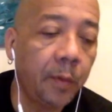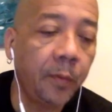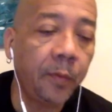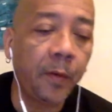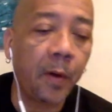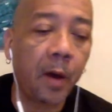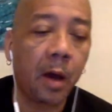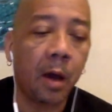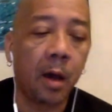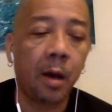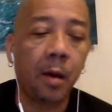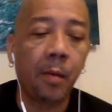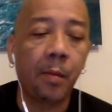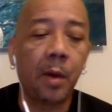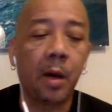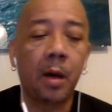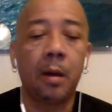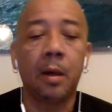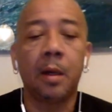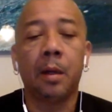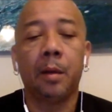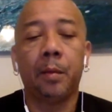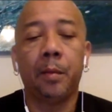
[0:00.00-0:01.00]
Farmer,
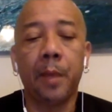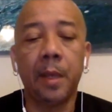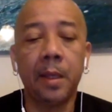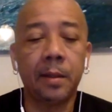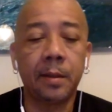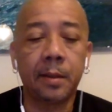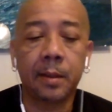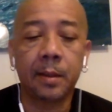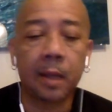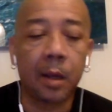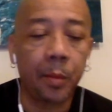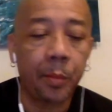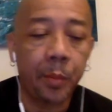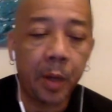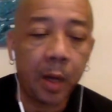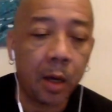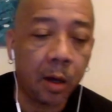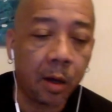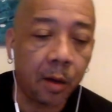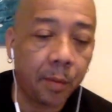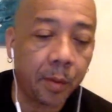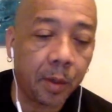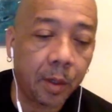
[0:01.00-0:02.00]
Mr.
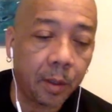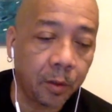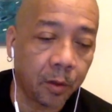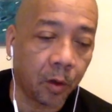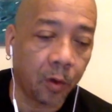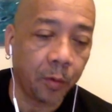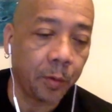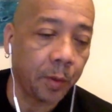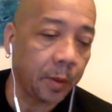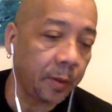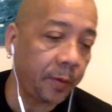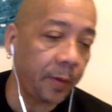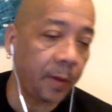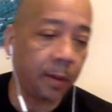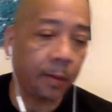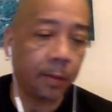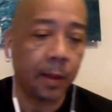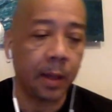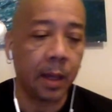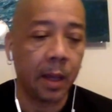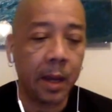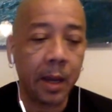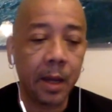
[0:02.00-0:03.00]
Palmer, Governor Fame
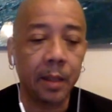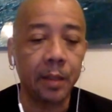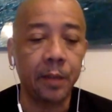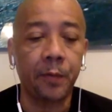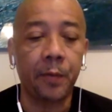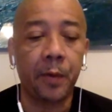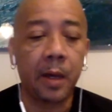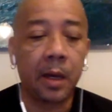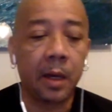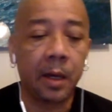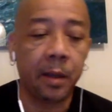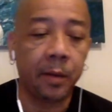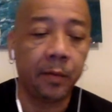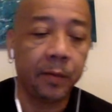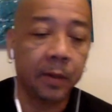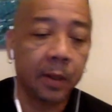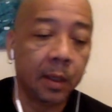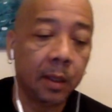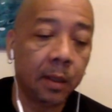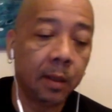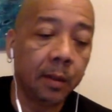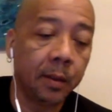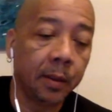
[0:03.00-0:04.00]
X5.
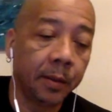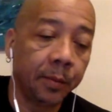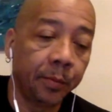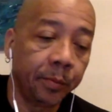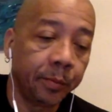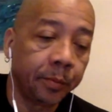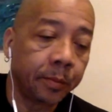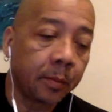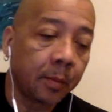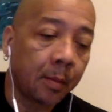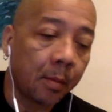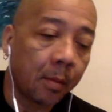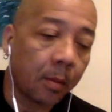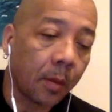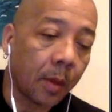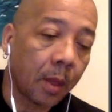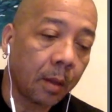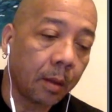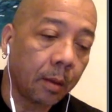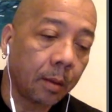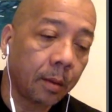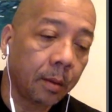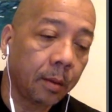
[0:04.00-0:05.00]

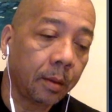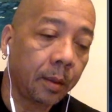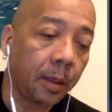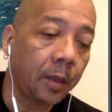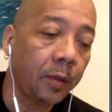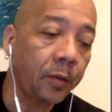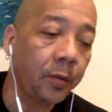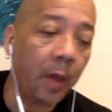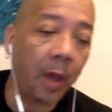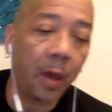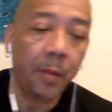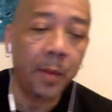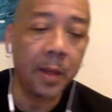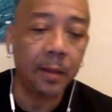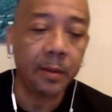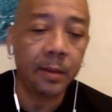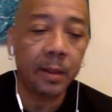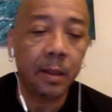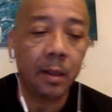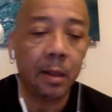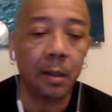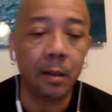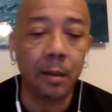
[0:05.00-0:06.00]
That's why I
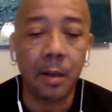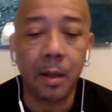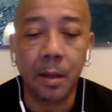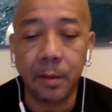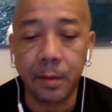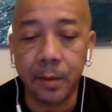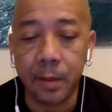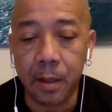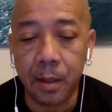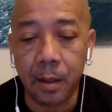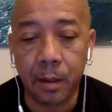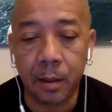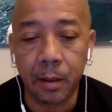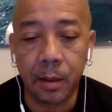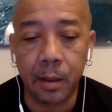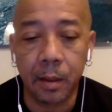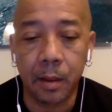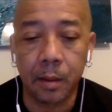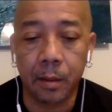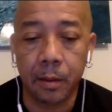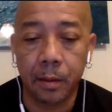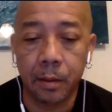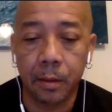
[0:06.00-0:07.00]
sing that song,
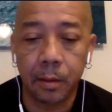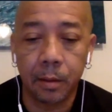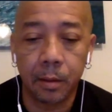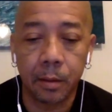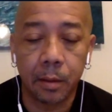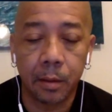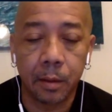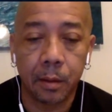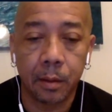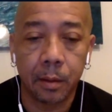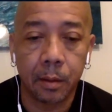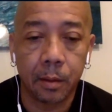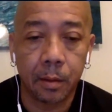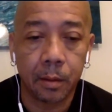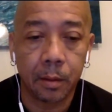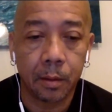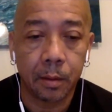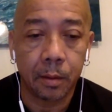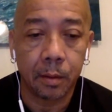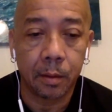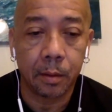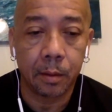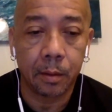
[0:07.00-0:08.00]
yeah. Mm-hmm.
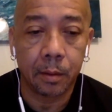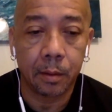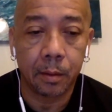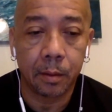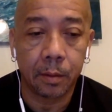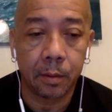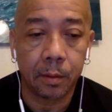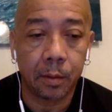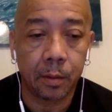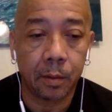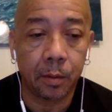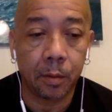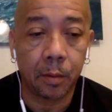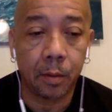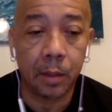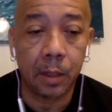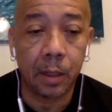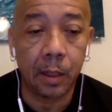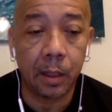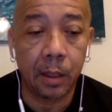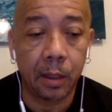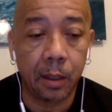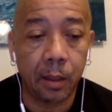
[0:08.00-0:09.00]
So
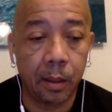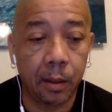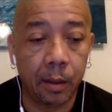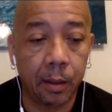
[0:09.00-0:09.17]
why?